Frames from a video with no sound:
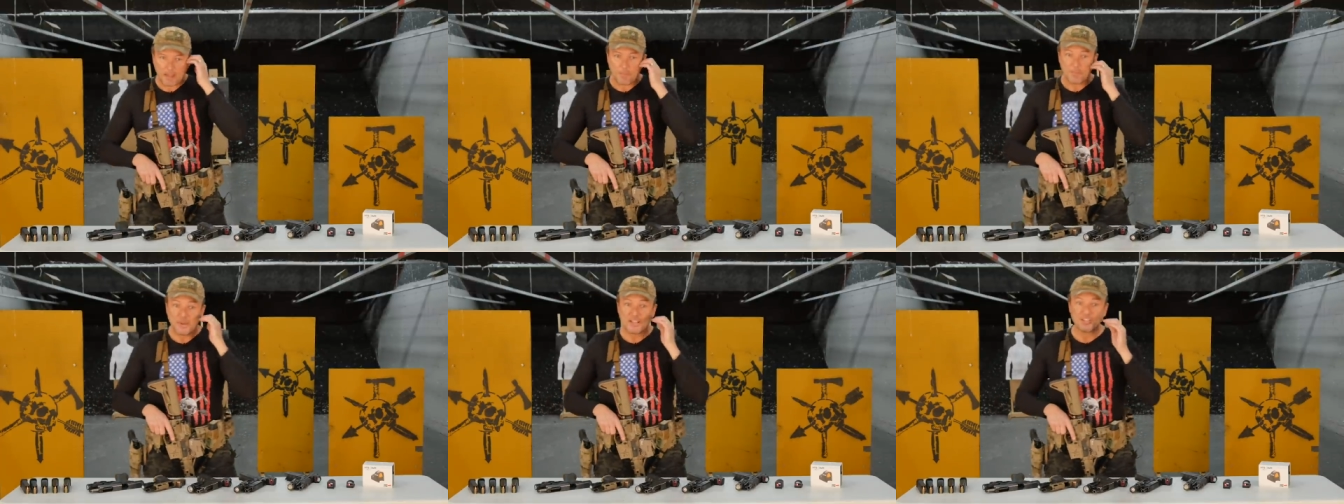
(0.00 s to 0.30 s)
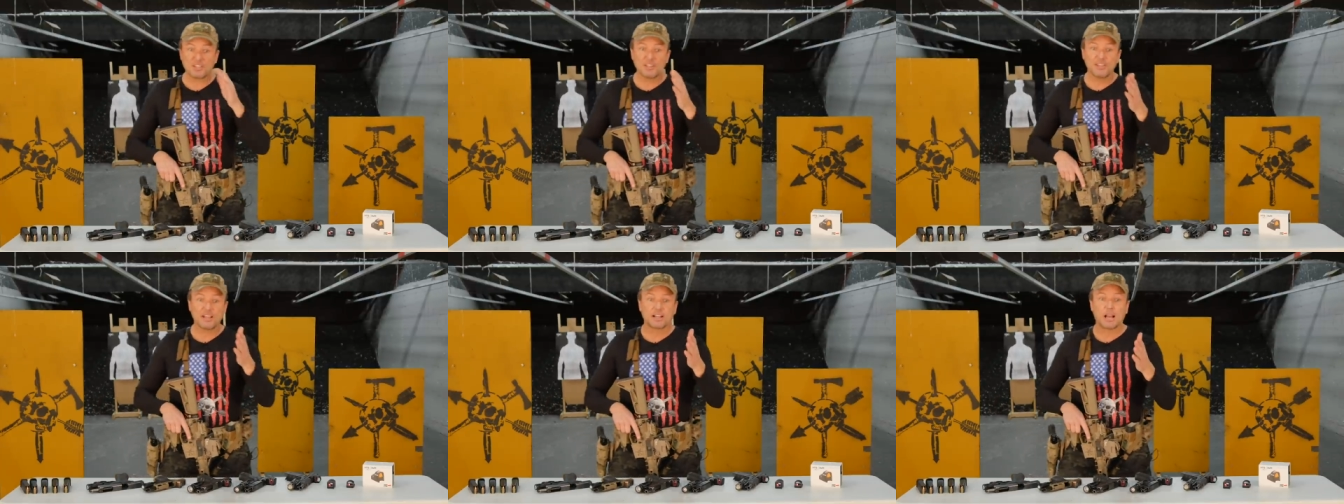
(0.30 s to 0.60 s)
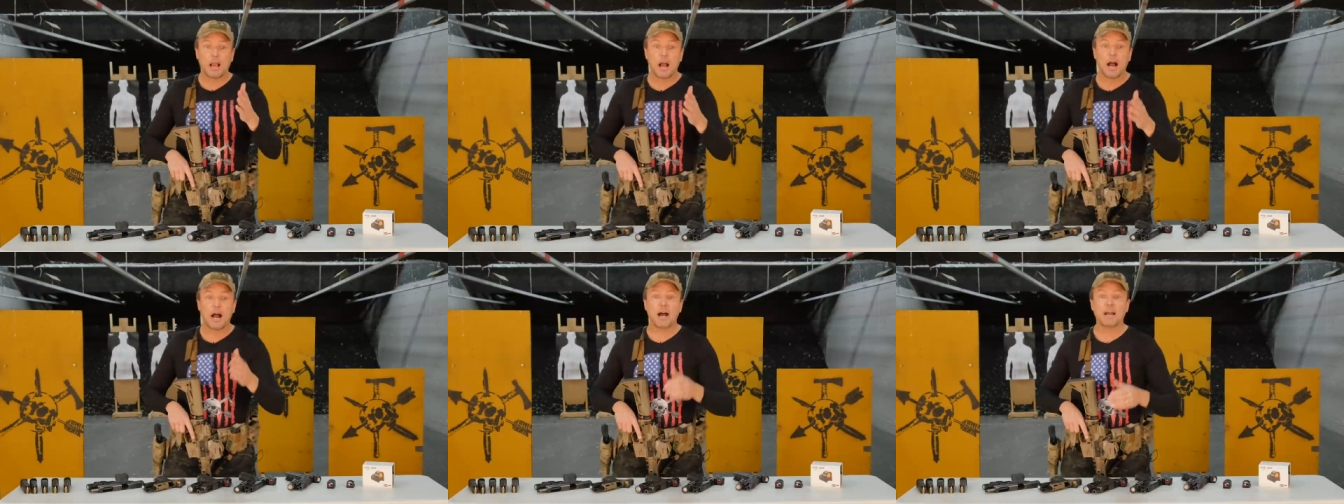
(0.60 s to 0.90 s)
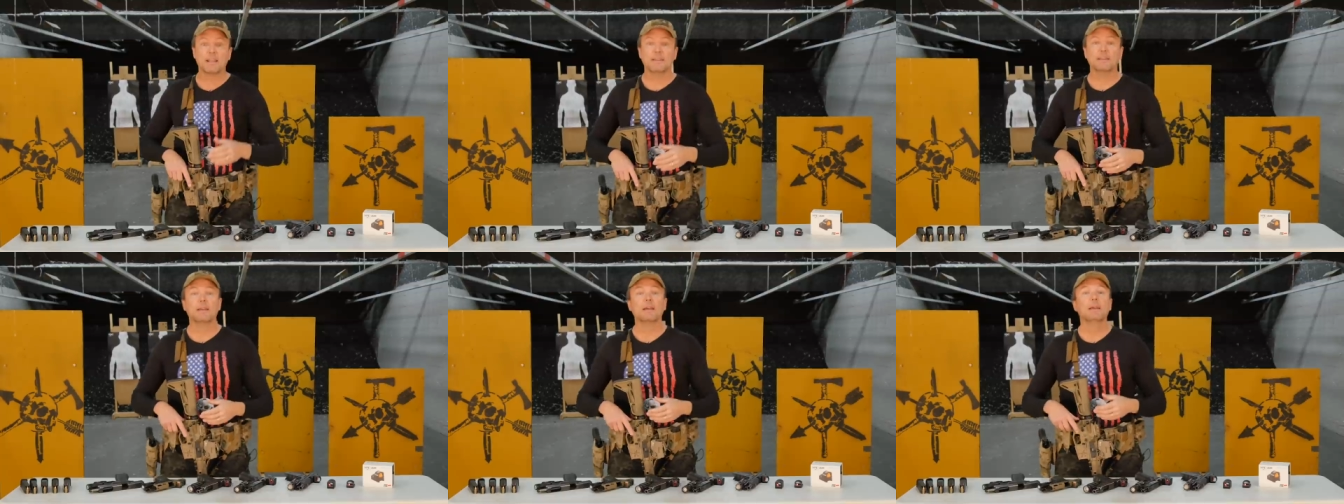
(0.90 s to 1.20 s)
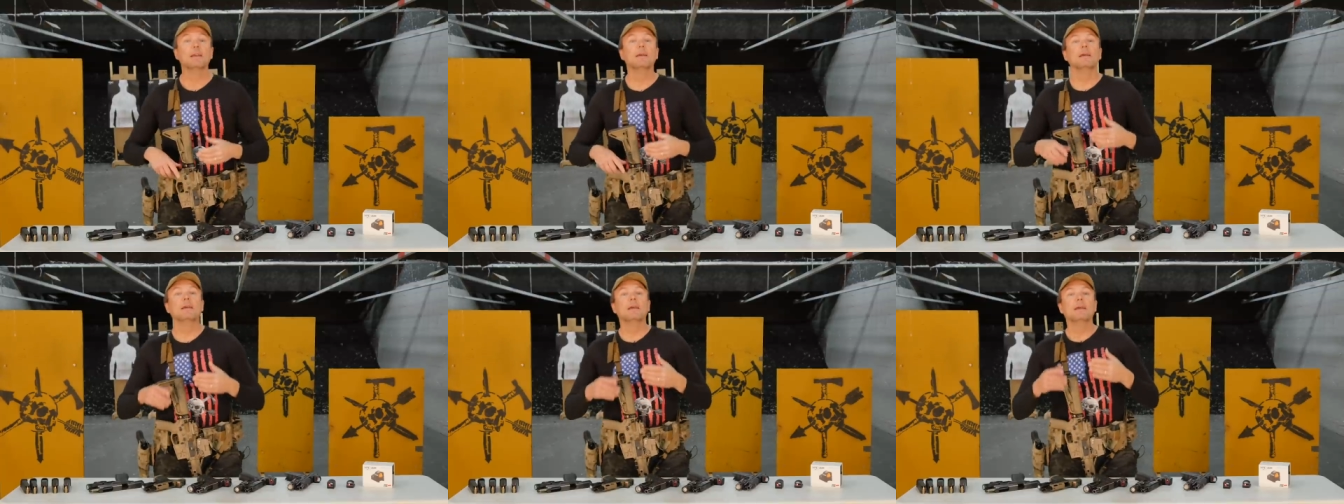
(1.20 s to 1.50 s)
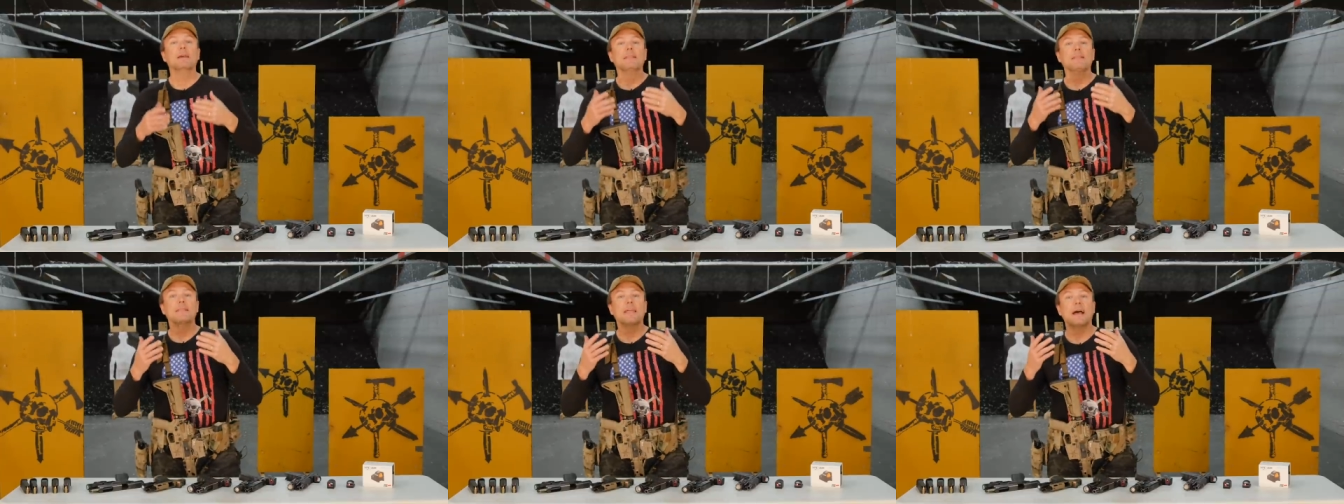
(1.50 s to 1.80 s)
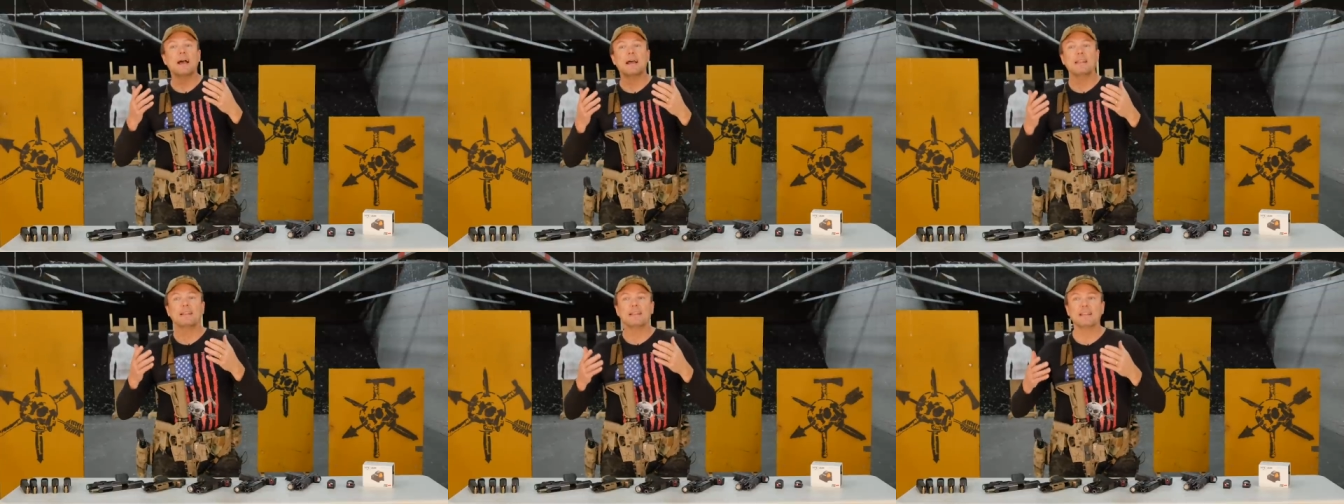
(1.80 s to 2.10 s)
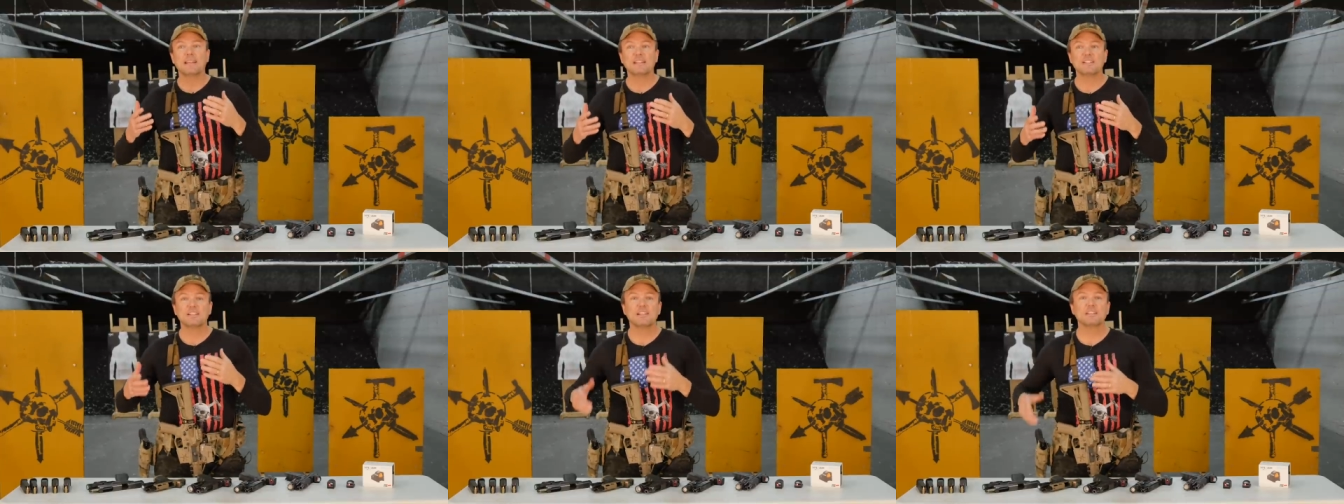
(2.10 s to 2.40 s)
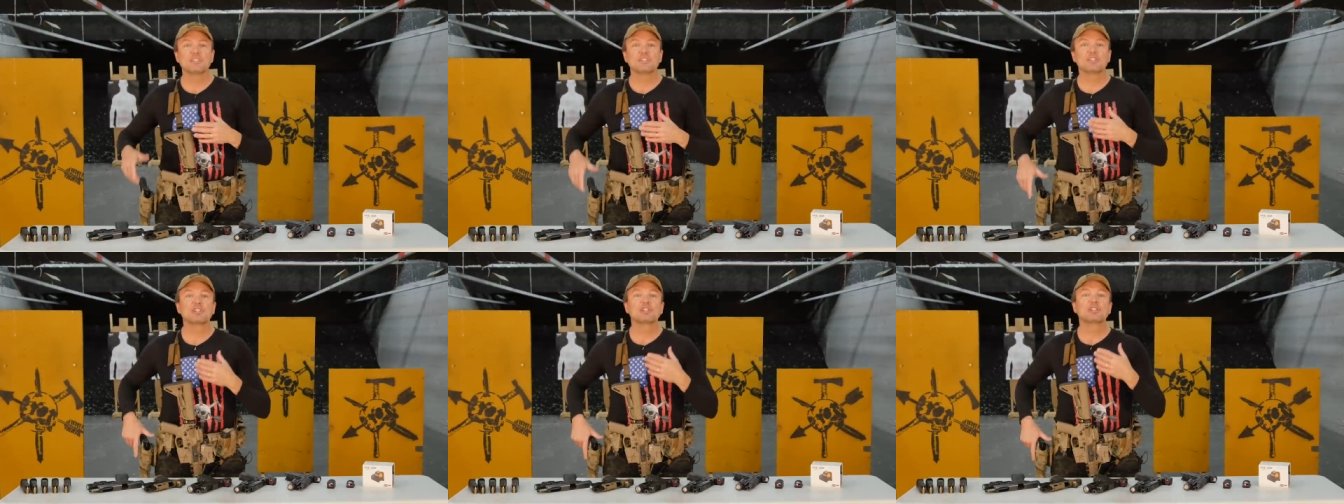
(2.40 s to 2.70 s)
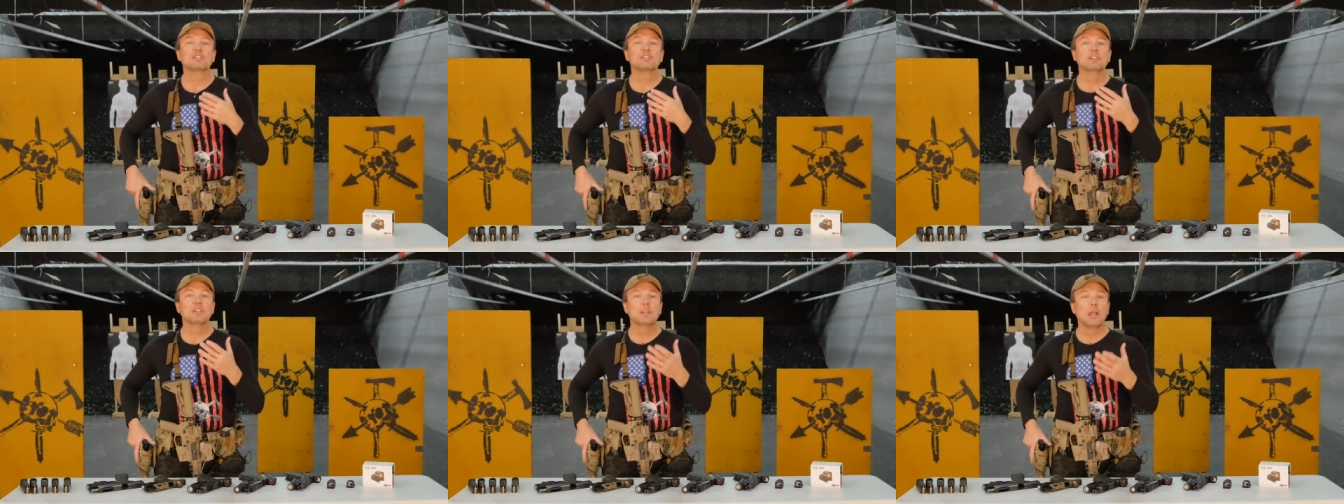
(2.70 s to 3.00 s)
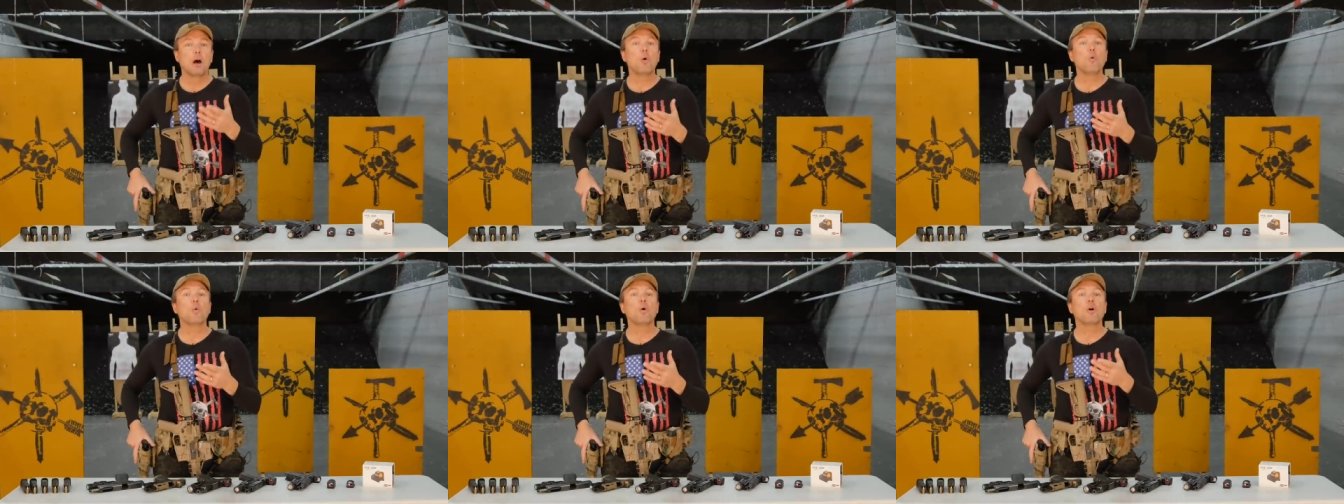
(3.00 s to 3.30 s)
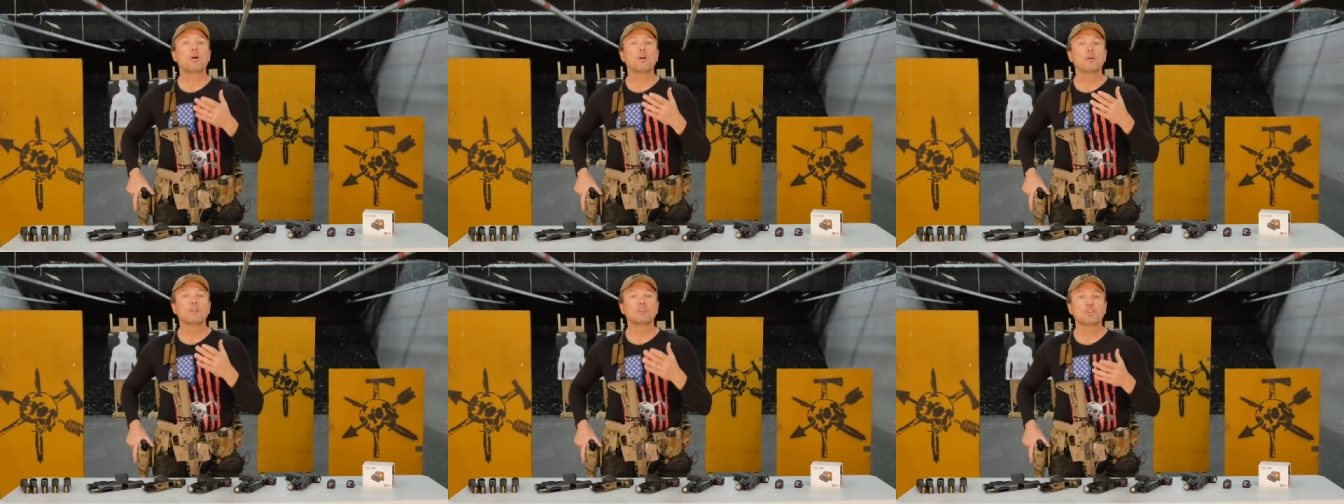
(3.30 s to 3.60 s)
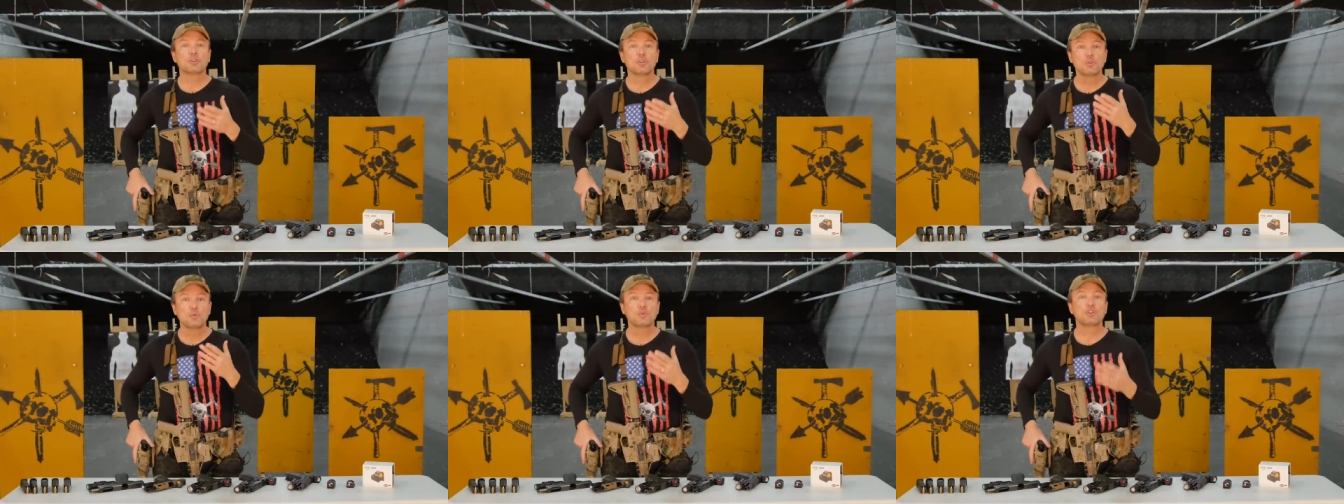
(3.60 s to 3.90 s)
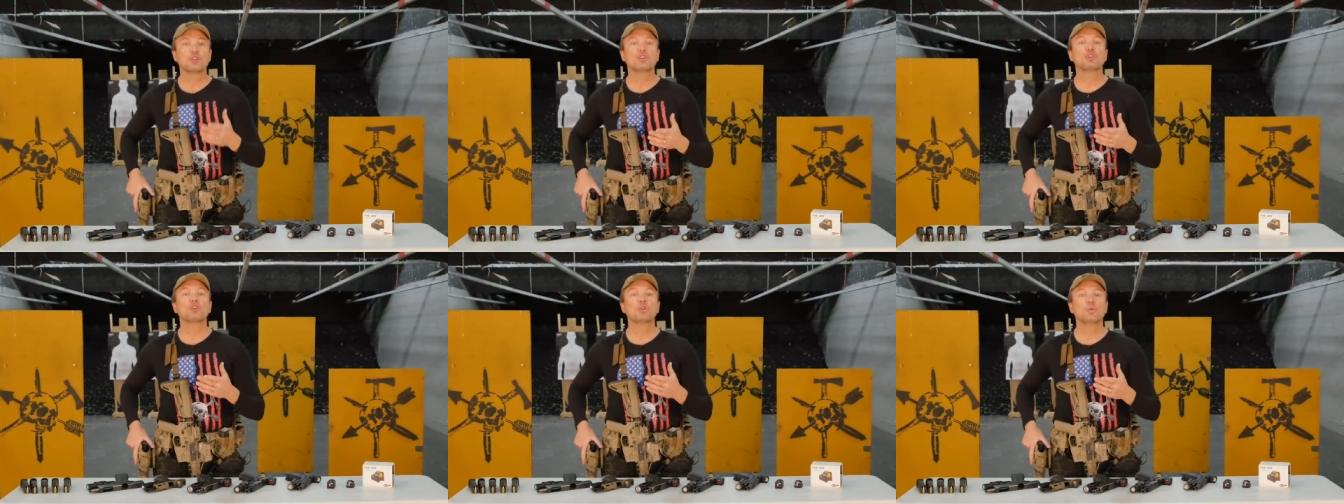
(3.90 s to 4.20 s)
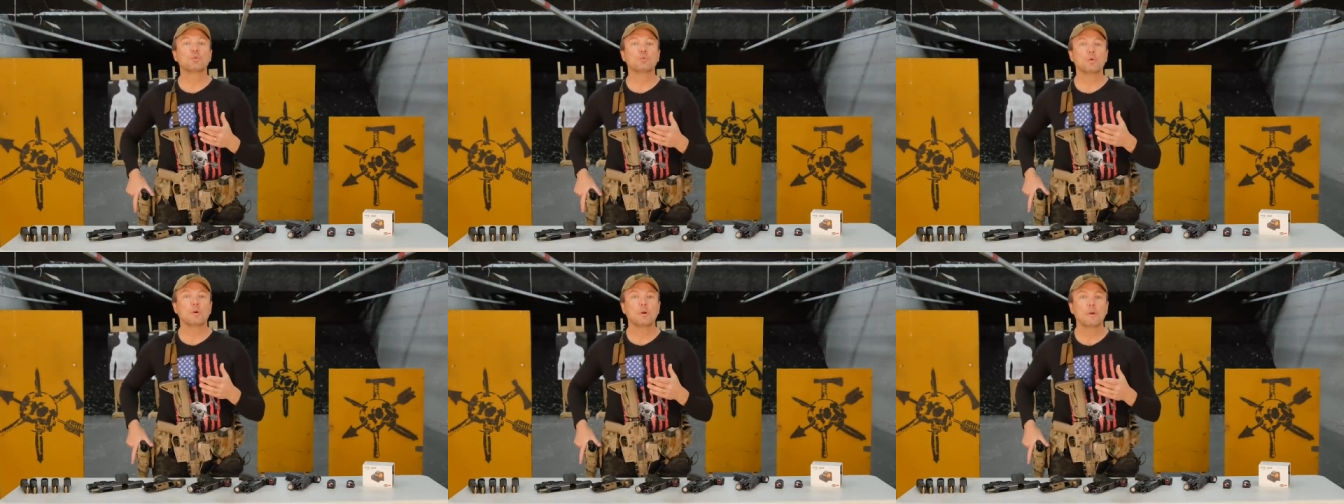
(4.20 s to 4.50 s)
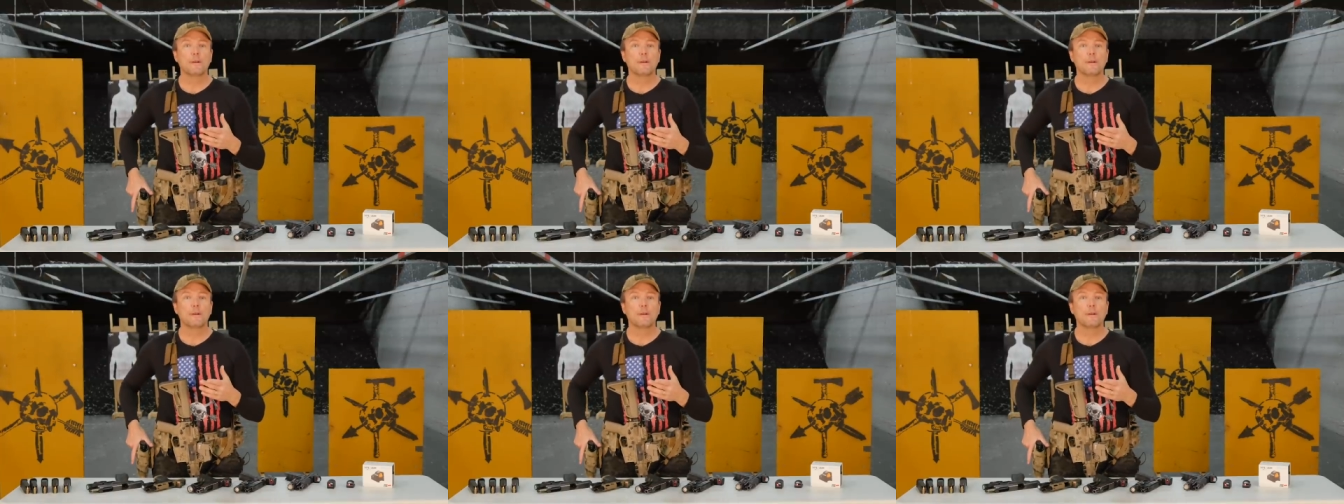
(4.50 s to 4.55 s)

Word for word: I mentioned the con that it is slower to shoot